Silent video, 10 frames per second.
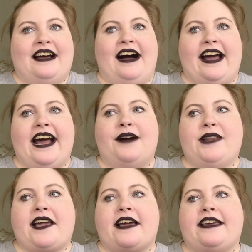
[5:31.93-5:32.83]
I have
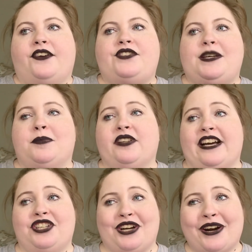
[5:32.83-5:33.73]
like a guilty
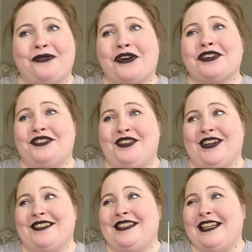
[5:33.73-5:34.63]
pleasure for
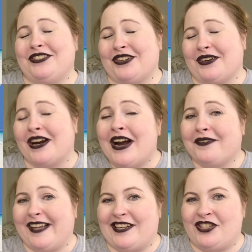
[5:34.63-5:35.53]
student-teacher
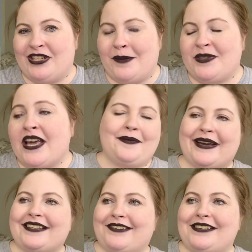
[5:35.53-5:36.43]
relationships. The
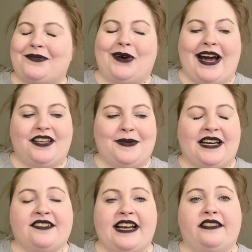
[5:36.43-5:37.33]
biggest reason why is
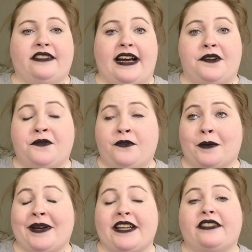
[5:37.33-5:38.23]
because I love
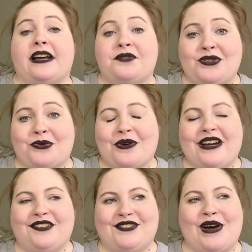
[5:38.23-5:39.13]
forbidden love
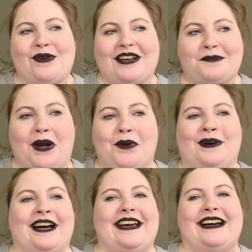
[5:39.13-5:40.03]
stories, so that's probably
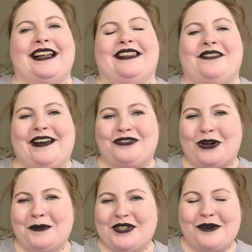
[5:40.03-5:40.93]
why I love that
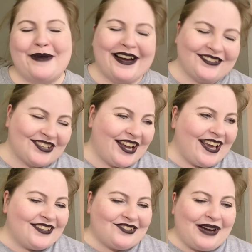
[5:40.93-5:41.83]
trope so much.
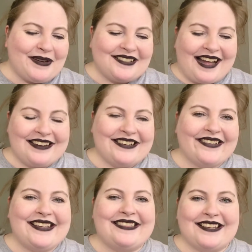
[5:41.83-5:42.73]
So I'm excited to
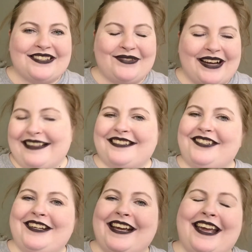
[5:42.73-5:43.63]
read this one. A
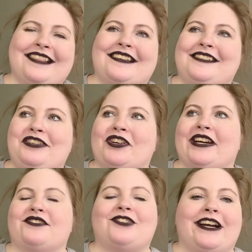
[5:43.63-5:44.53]
student and this teacher
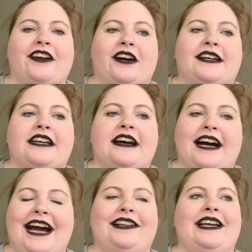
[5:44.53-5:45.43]
get stranded on an
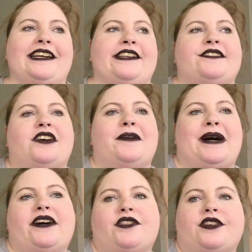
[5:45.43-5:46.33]
island, and it's all
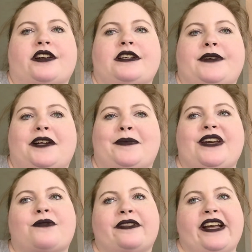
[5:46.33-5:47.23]
about their
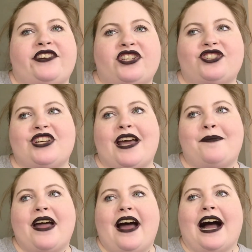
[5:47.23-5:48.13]
developing
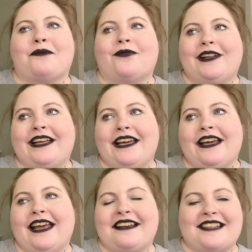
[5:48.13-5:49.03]
relationship. I'm
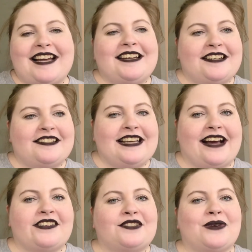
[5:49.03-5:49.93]
really excited to see
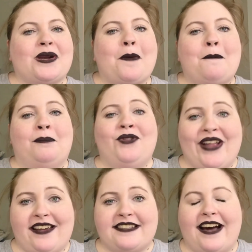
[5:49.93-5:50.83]
how this one
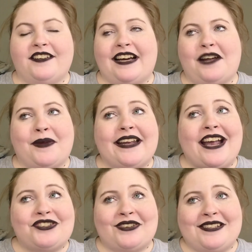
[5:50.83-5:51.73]
plays out. I've been
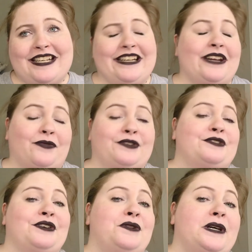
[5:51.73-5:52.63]
interested in it for
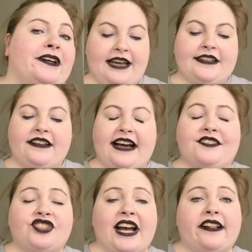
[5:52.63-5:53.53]
so long. And the
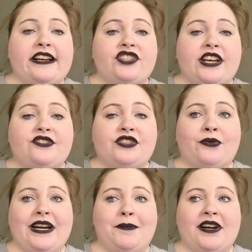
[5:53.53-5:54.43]
last challenge is to
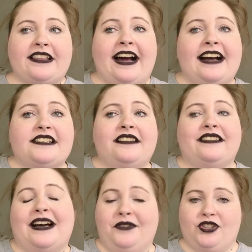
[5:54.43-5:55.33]
read a book that has a
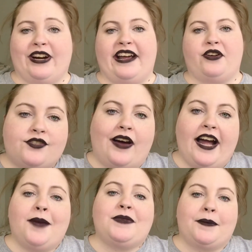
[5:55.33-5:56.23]
love triangle. So I
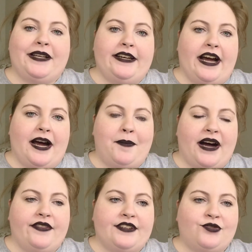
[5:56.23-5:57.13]
am doubling up
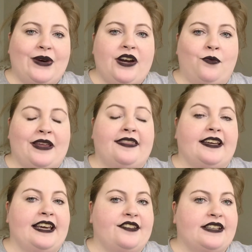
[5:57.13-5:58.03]
on this one with The
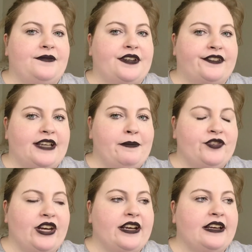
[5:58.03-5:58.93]
Kiss of
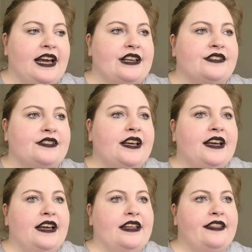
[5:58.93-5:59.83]
Deception, because
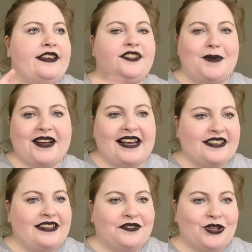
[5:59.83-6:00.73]
this book has
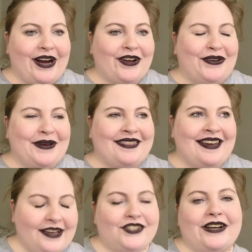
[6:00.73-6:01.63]
a love triangle with
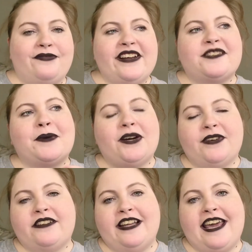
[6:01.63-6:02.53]
it, so it fits
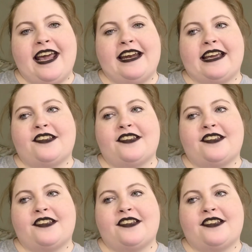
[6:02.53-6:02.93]
perfectly and it